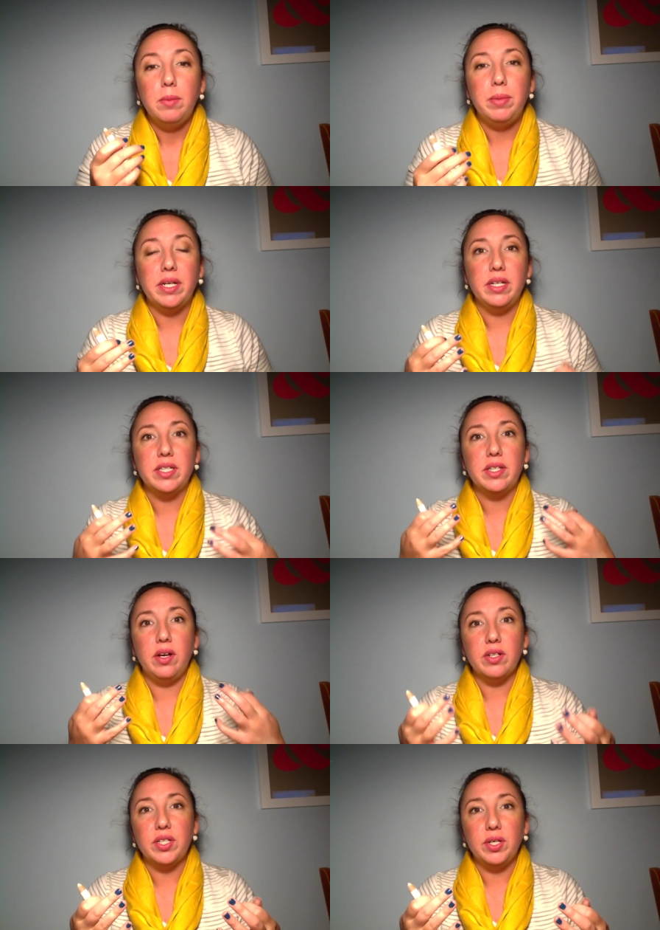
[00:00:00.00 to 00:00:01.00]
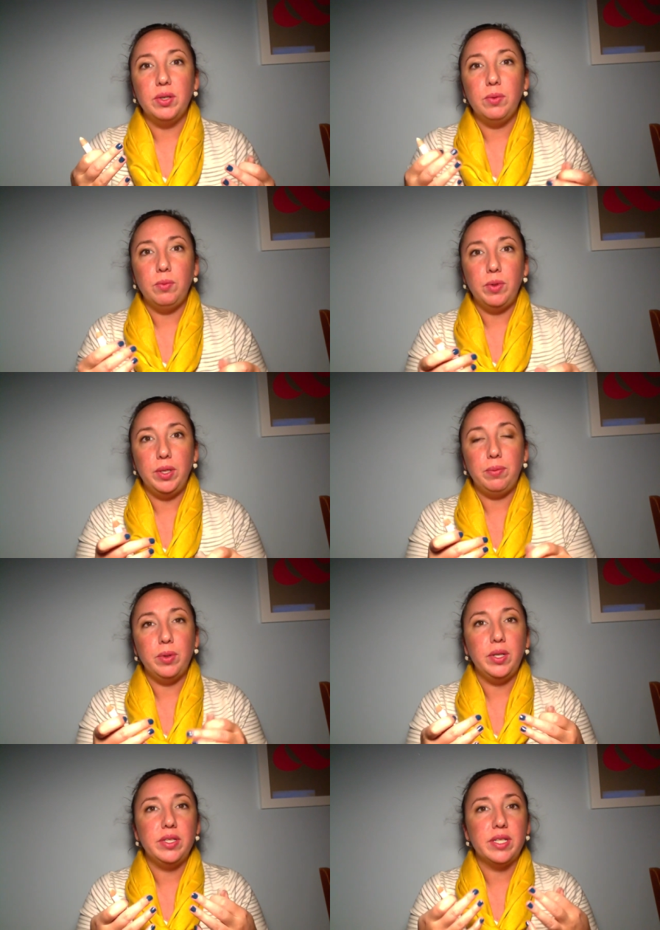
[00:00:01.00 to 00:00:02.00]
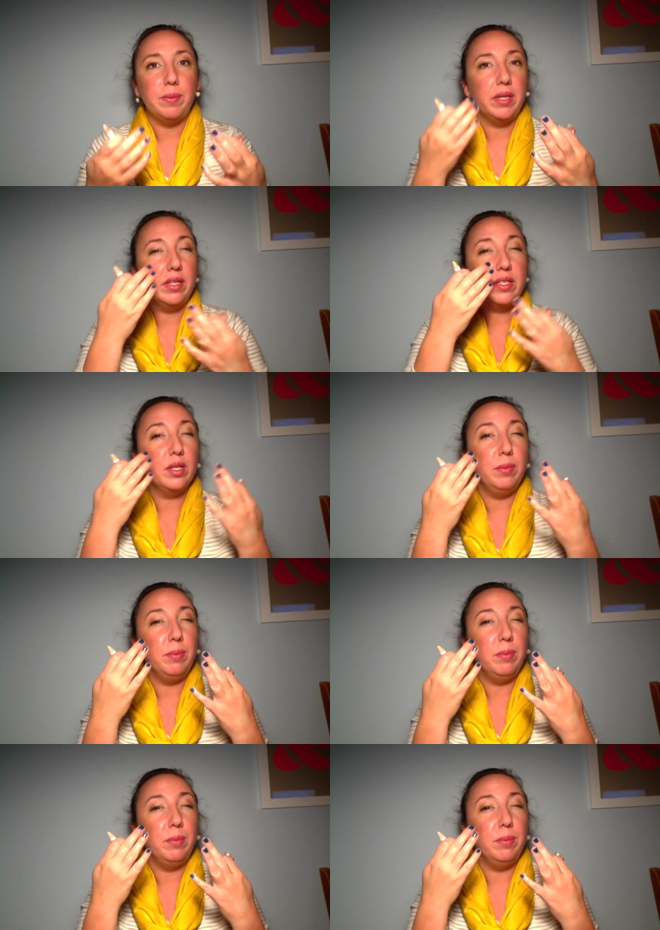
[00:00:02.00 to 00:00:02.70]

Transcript: because also when you put something that's a little